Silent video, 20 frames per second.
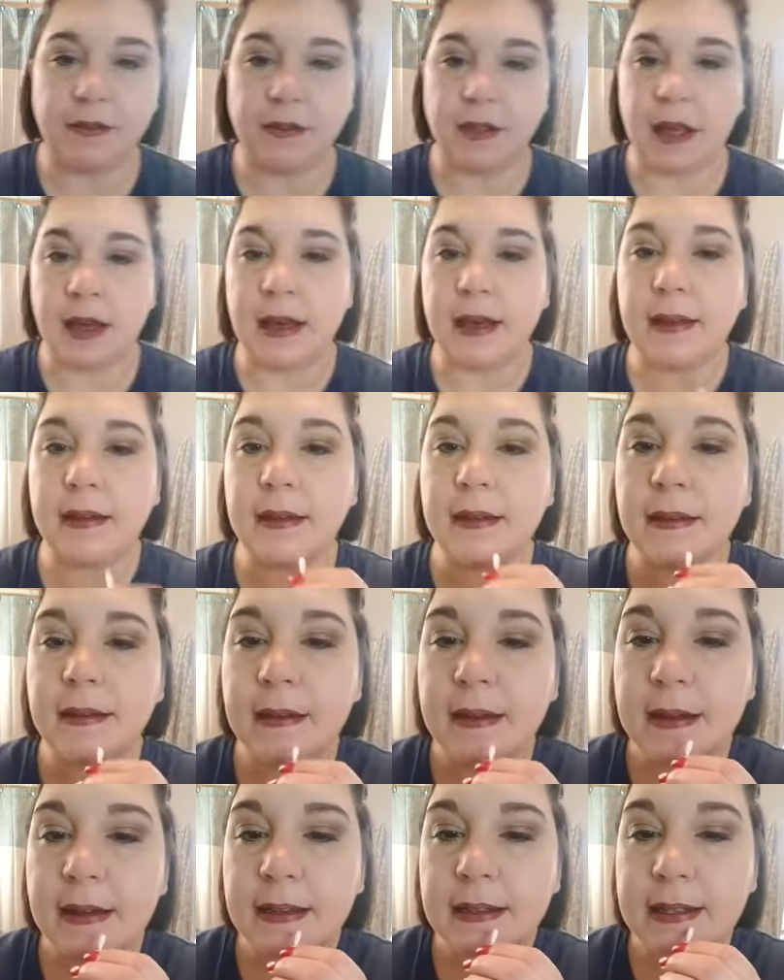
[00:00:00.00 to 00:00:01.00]
of line,
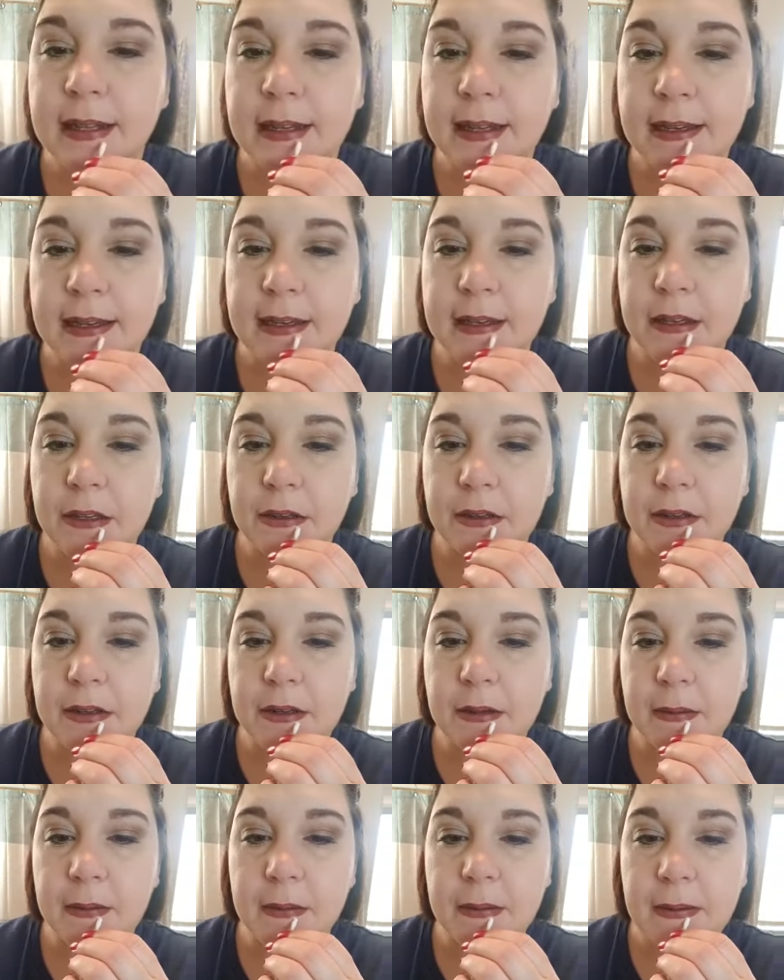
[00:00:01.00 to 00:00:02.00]
take a
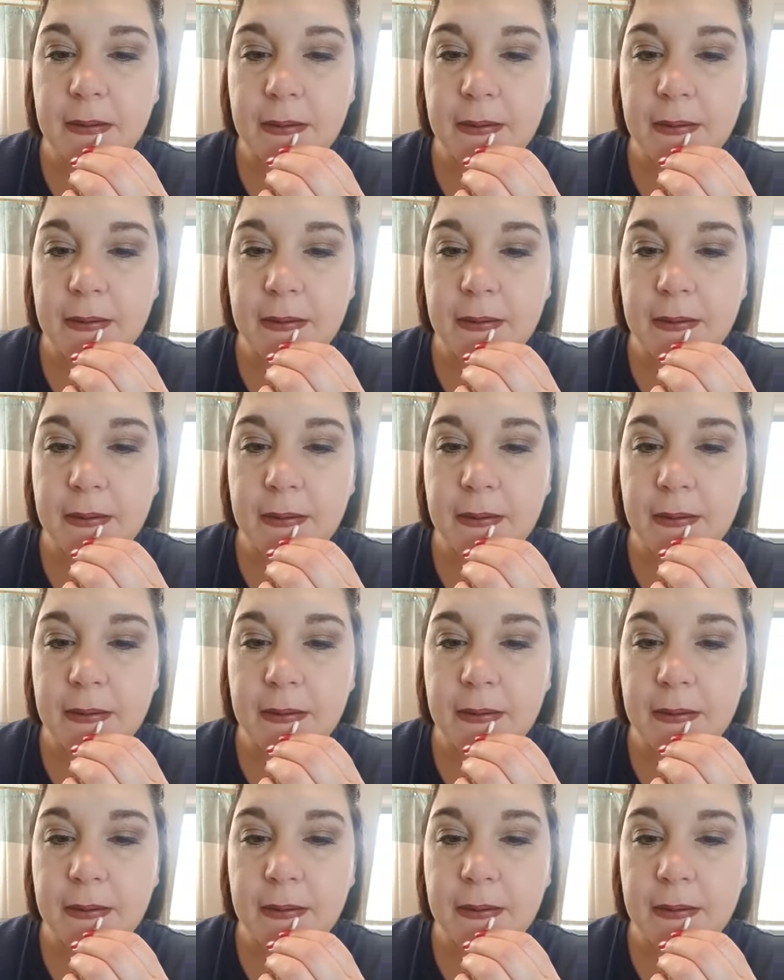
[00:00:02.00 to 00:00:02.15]
Q-tip